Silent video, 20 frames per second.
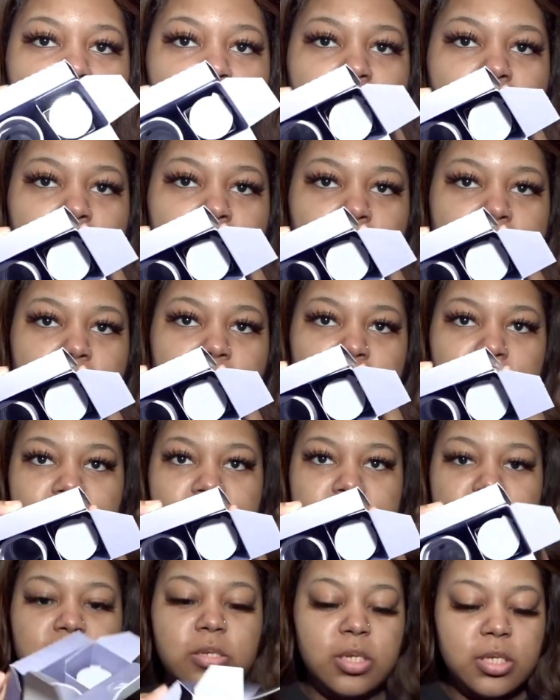and, and this
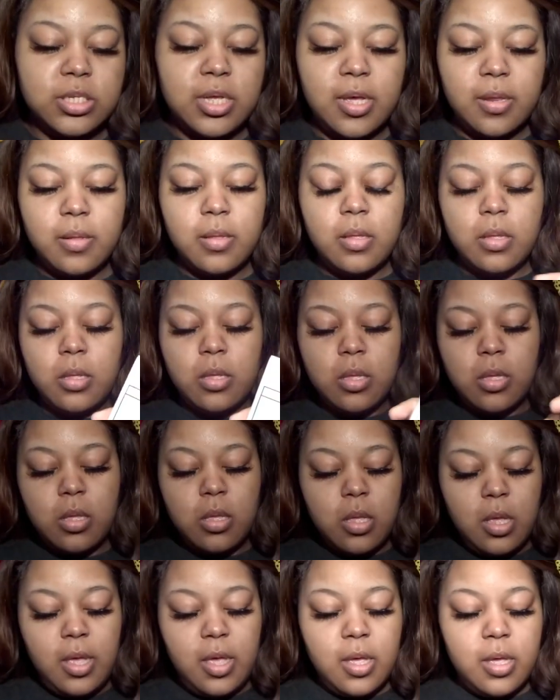
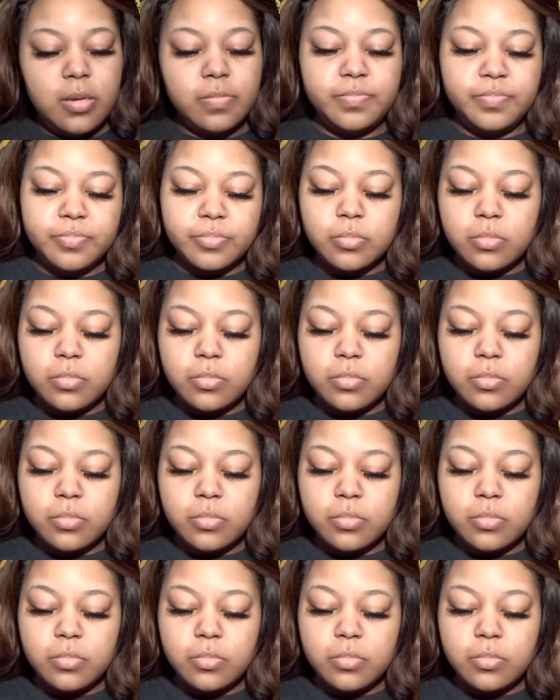is